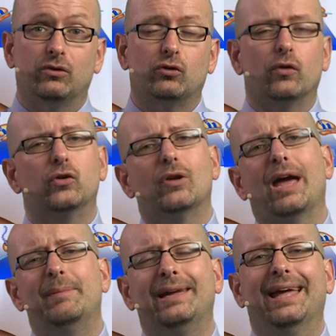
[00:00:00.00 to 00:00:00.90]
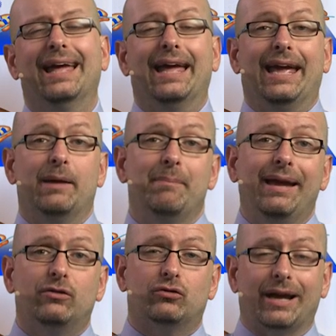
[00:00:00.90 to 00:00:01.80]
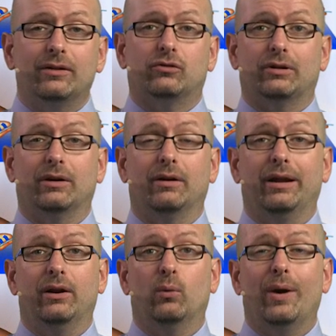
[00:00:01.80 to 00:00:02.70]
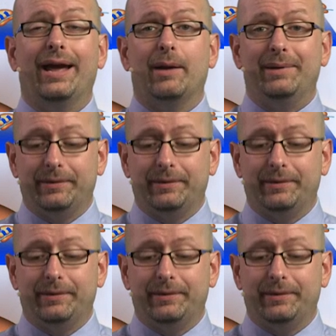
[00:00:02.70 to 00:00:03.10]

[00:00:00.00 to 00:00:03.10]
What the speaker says: So the timing, it makes sense in a way.